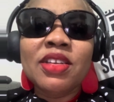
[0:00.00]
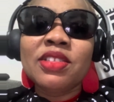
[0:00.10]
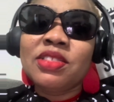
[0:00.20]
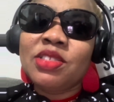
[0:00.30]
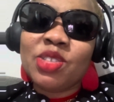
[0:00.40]

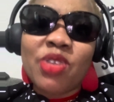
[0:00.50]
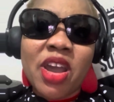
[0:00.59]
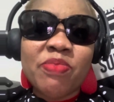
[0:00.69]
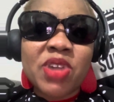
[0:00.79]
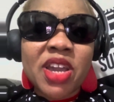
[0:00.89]

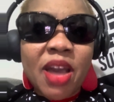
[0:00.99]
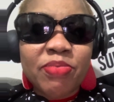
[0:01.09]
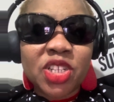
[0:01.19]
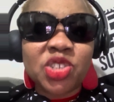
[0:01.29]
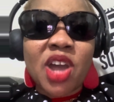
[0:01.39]
Subscribe. May God
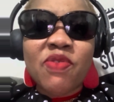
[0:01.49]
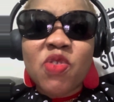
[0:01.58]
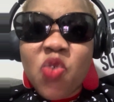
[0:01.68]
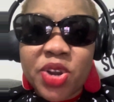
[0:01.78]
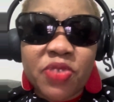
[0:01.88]
bless you. Have a
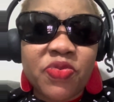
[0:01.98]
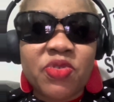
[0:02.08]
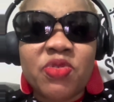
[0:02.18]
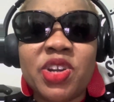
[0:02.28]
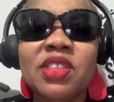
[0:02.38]

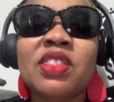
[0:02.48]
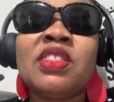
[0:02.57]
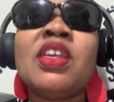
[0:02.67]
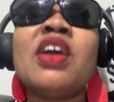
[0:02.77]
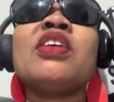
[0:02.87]
wonderful one.
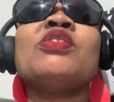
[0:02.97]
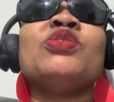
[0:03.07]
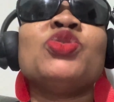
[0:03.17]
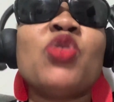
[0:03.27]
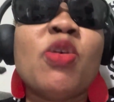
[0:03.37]
Thank you
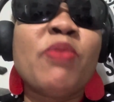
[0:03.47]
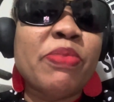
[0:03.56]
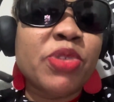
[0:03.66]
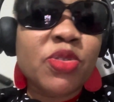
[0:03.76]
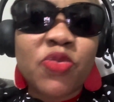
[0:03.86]
to all my
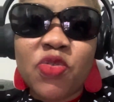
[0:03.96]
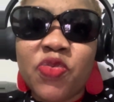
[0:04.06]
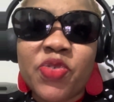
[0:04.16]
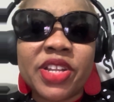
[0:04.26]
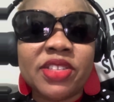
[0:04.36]
beautiful
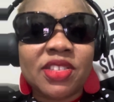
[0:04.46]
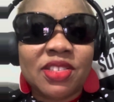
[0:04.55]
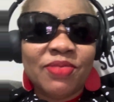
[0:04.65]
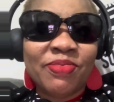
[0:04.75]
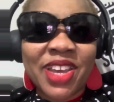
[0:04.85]

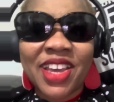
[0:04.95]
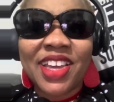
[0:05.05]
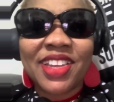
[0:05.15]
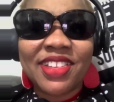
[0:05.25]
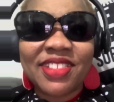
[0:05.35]
friends.
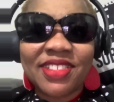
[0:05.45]
Bye.